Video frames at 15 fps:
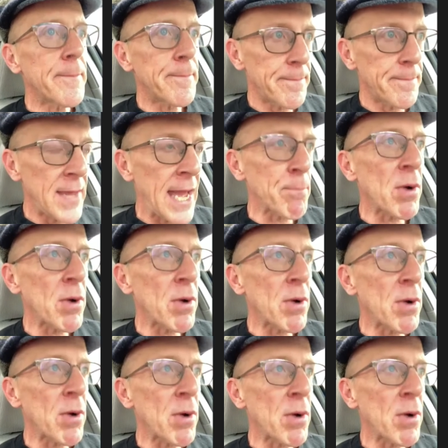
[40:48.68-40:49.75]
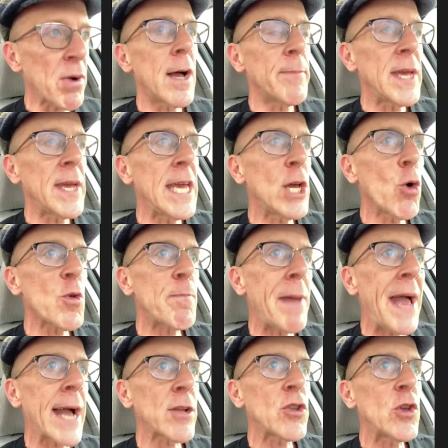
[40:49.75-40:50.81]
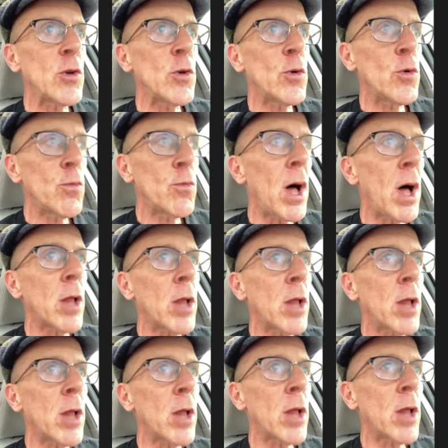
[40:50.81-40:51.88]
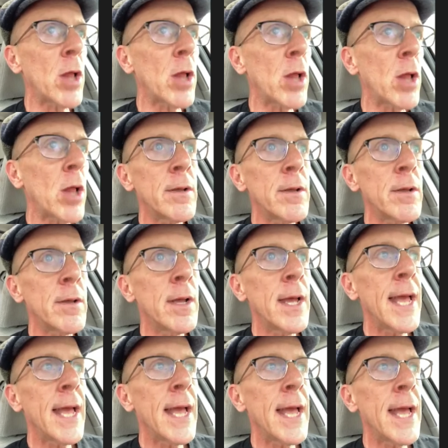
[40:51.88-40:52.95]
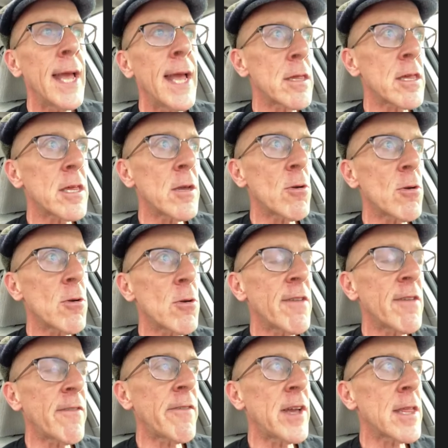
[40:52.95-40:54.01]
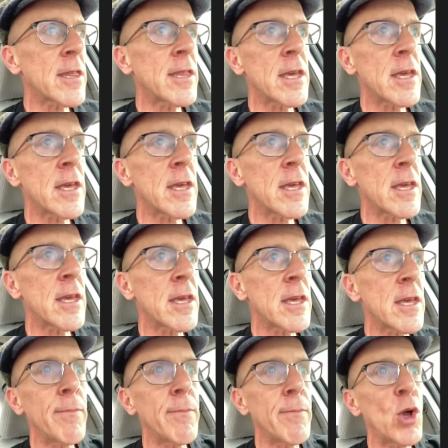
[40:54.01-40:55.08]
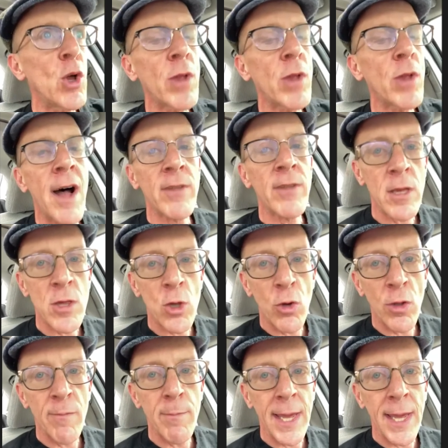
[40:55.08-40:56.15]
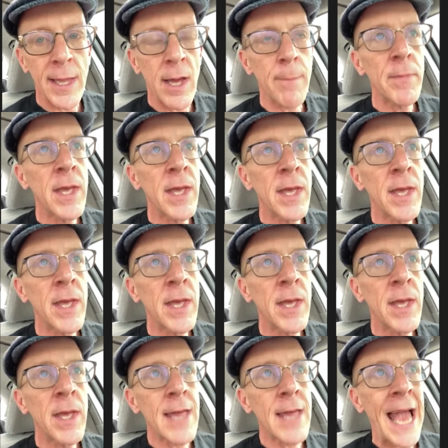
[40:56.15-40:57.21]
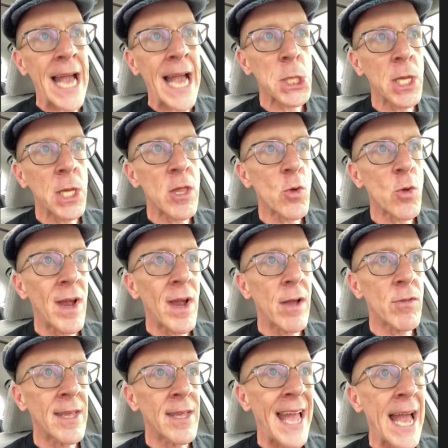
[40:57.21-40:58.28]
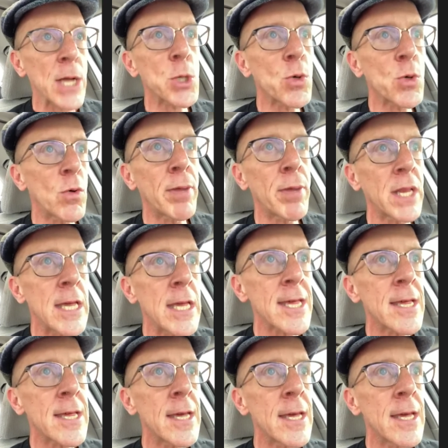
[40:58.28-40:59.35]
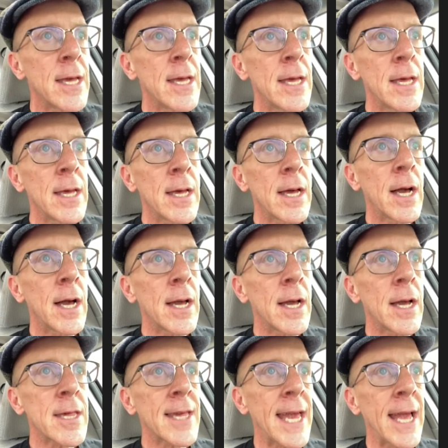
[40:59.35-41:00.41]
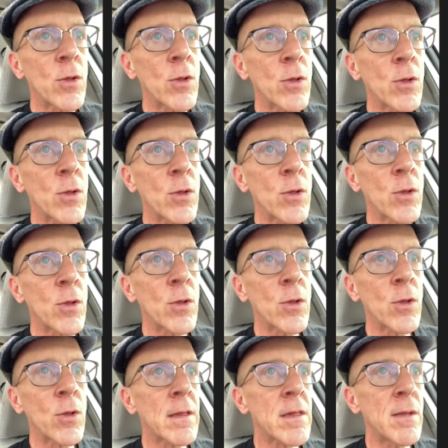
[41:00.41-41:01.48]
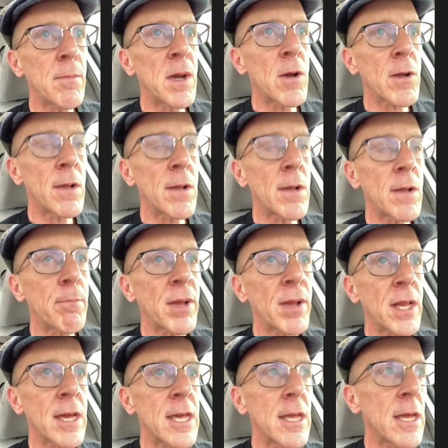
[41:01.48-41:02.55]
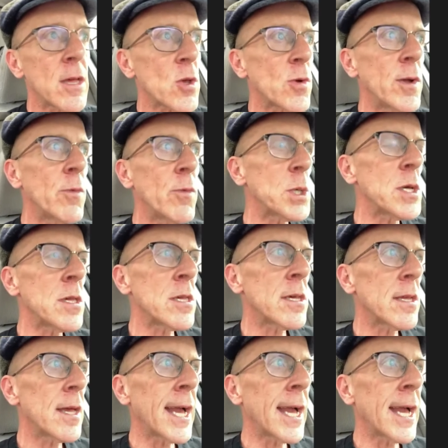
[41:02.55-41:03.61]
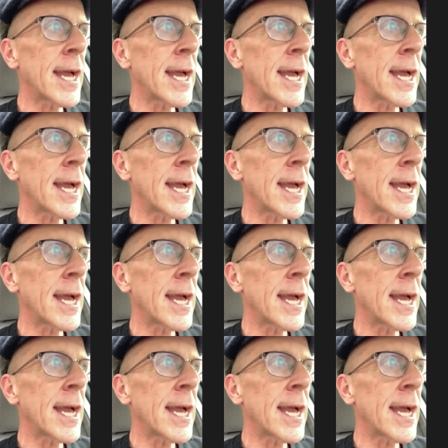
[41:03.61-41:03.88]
primetimer.com. He goes back to Baltimore, and the series of events this time no novelist could have made up. It actually surrounds an actual police scandal, one of the worst scandals in American policing history, which is, I guess, saying